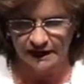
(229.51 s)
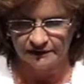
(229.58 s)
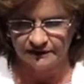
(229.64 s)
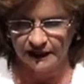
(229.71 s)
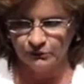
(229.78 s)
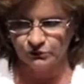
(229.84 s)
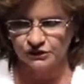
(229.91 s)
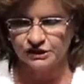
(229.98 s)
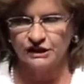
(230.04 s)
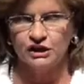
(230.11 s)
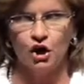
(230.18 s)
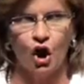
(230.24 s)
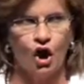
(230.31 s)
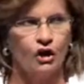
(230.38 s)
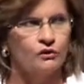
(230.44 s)
They will see
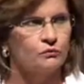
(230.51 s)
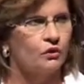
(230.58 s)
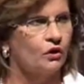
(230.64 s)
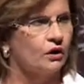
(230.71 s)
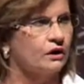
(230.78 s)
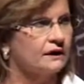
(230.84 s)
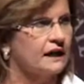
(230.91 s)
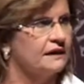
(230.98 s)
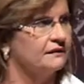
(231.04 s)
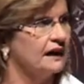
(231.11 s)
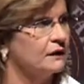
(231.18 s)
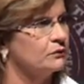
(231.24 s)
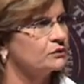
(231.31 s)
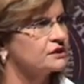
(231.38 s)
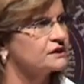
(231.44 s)
hard work and
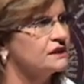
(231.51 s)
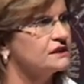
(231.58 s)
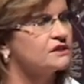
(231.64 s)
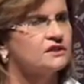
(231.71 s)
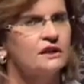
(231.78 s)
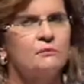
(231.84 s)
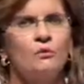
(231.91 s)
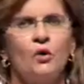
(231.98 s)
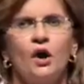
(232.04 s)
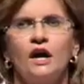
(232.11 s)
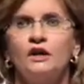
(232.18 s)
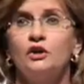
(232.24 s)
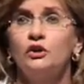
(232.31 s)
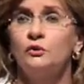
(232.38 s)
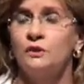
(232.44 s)
they will see
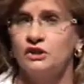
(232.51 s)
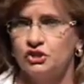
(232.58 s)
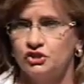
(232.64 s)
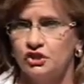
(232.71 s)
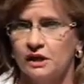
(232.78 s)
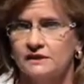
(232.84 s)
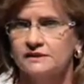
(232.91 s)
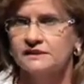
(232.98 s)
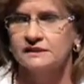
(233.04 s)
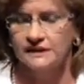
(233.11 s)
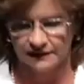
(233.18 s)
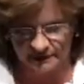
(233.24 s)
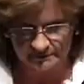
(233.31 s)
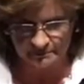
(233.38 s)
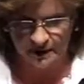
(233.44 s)
someone who is just
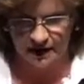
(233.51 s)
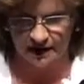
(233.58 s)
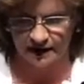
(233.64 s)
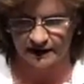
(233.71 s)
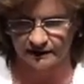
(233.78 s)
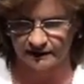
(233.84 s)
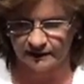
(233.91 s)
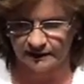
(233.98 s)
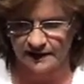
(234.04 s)
getting by.